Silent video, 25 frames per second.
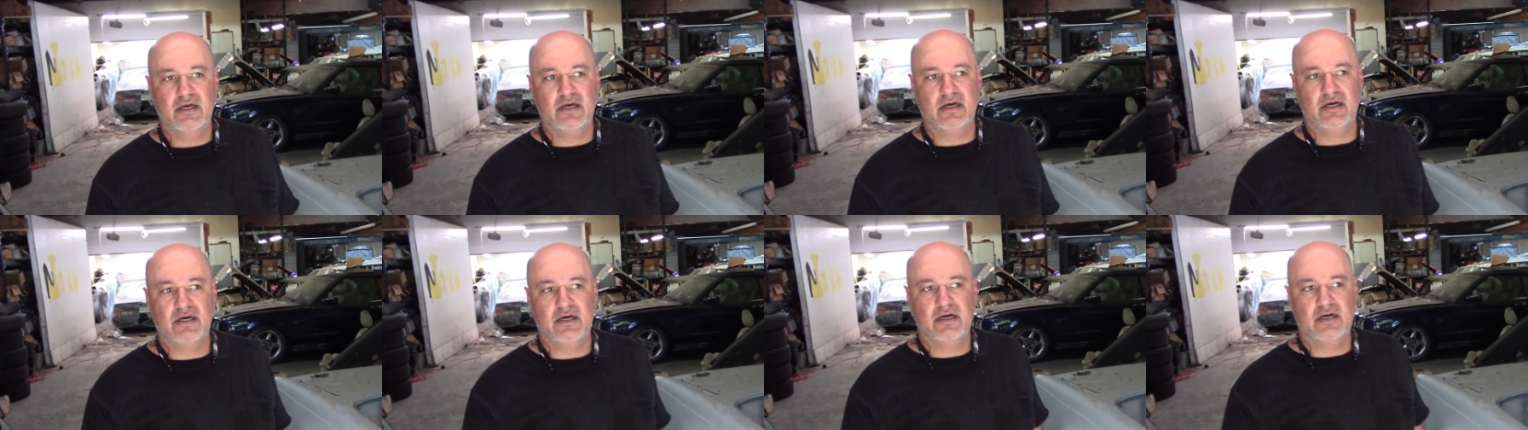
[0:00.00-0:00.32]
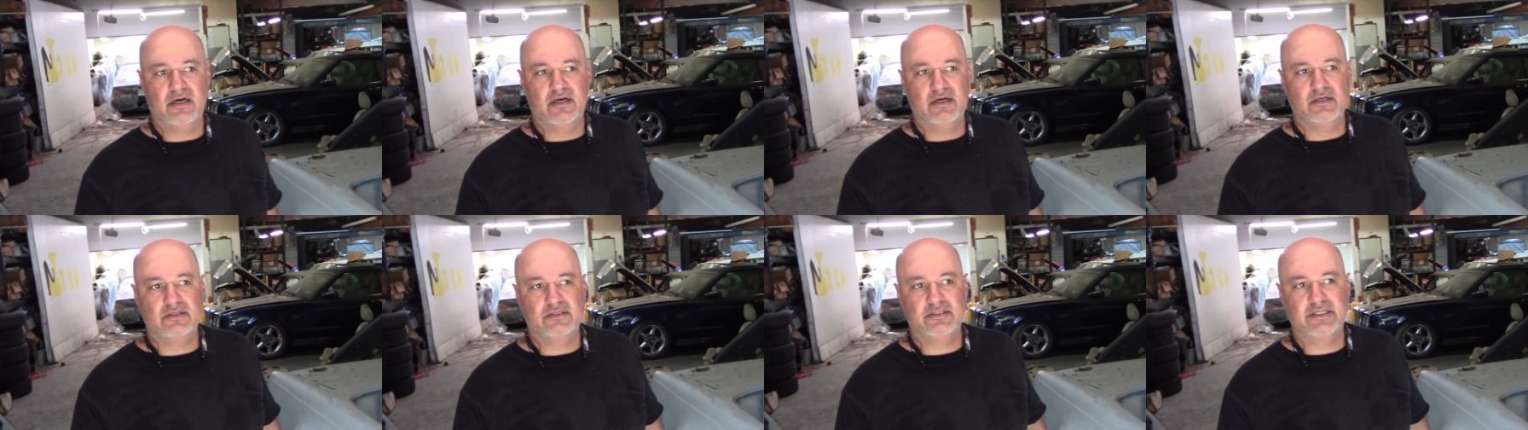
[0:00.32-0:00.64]

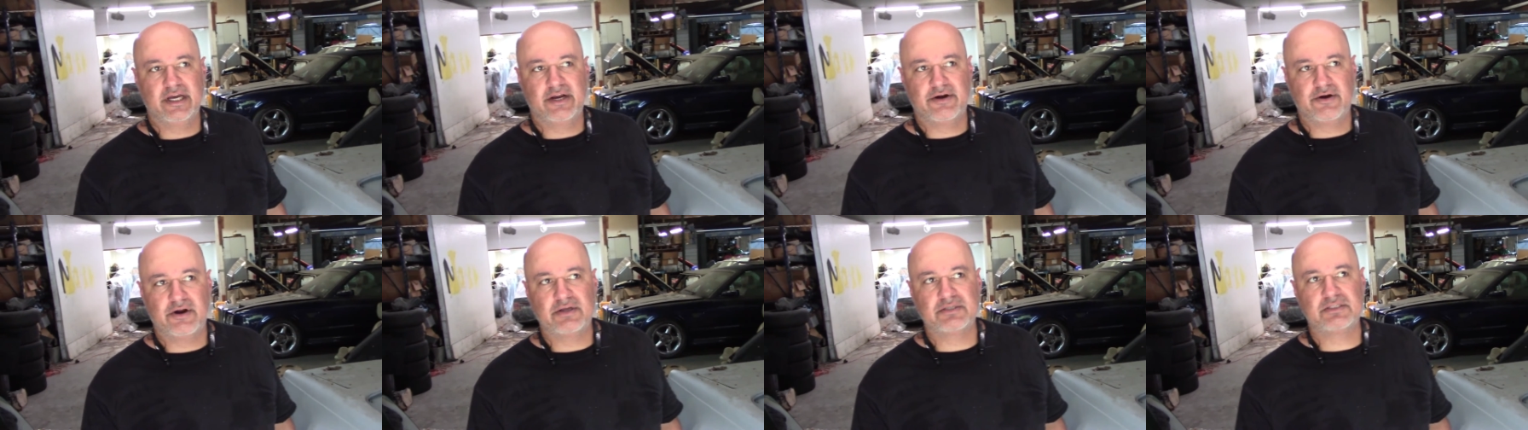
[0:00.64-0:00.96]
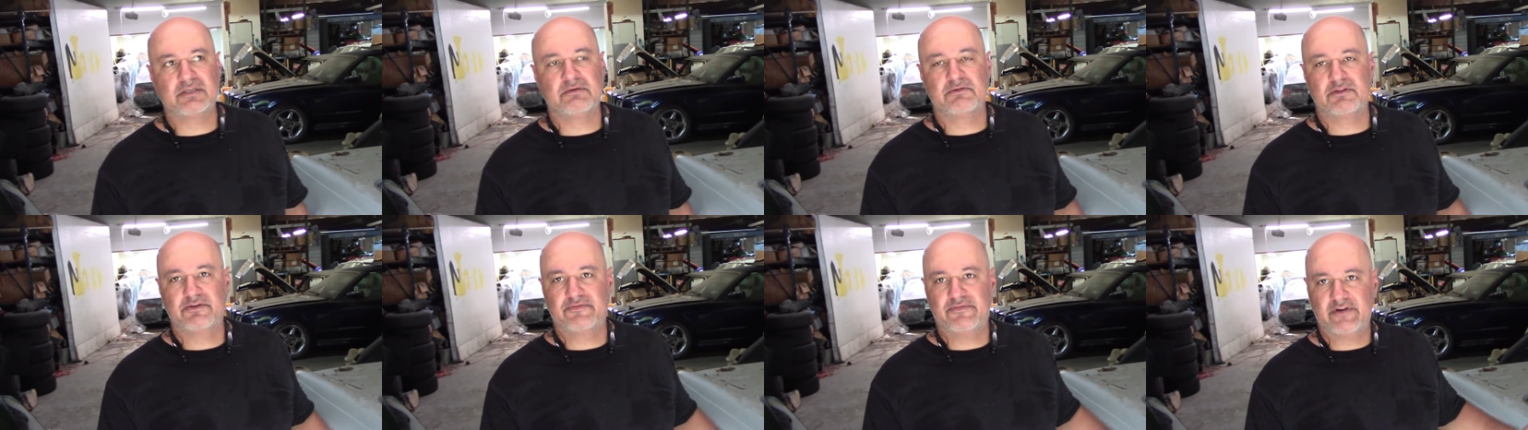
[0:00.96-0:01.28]
uh, tear out
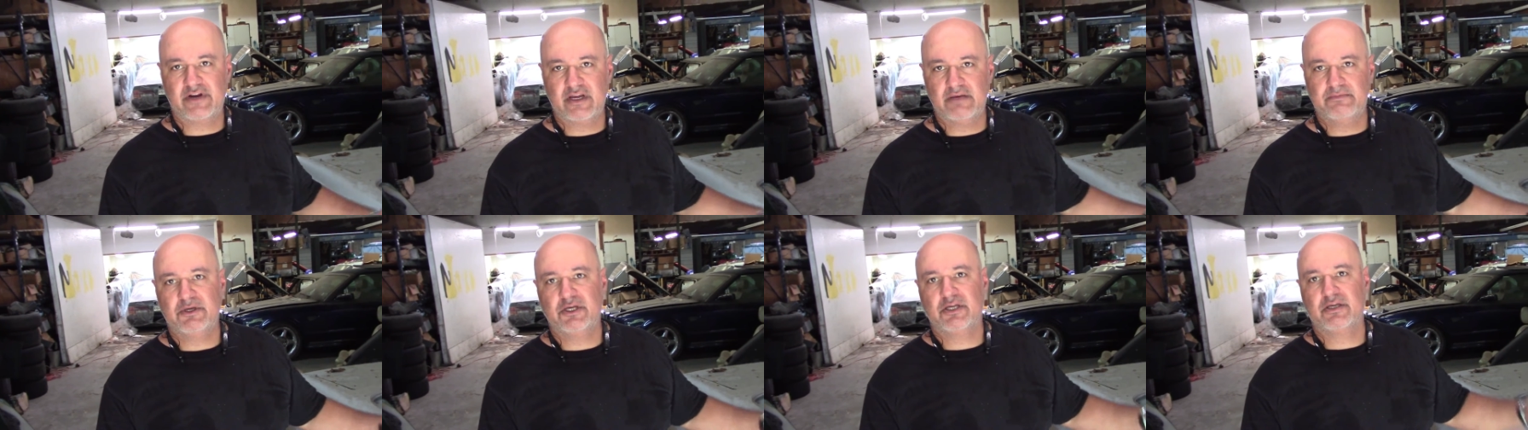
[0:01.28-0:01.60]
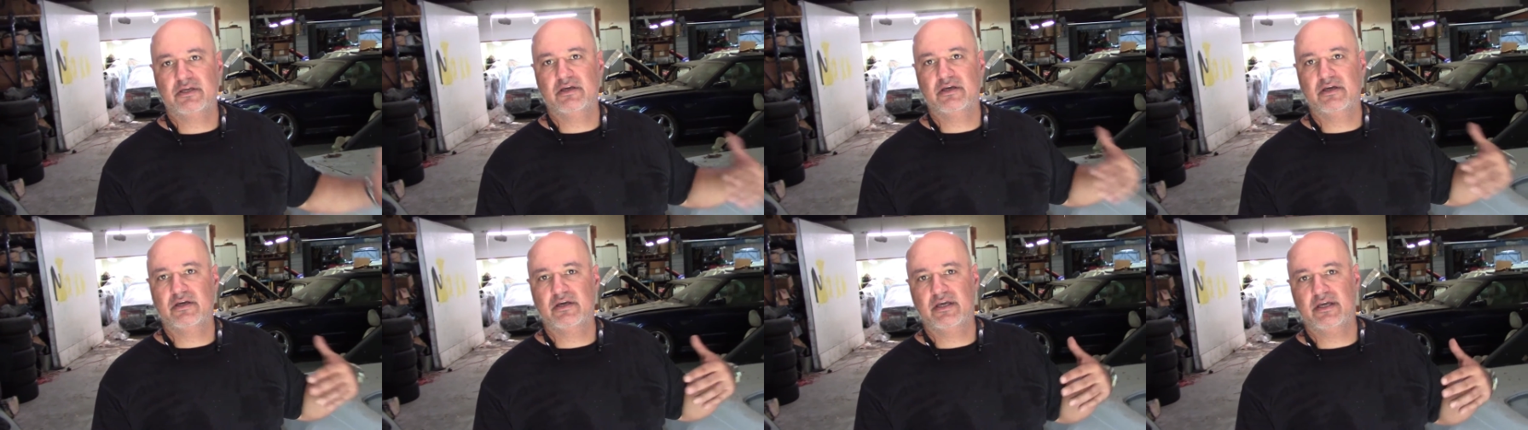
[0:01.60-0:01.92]
some of the
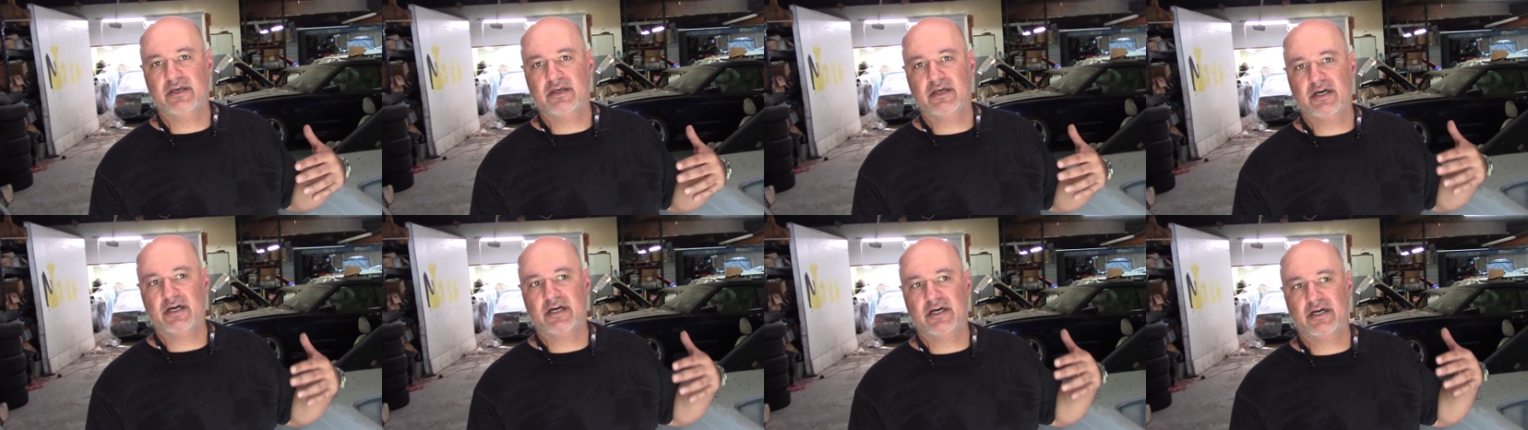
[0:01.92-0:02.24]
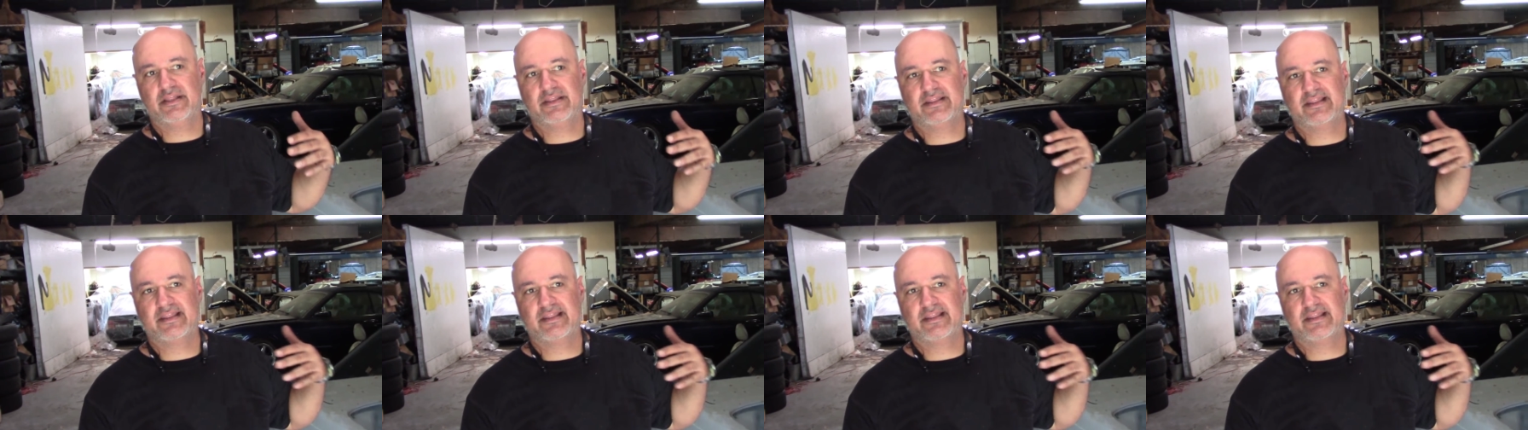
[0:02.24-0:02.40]
framing uh,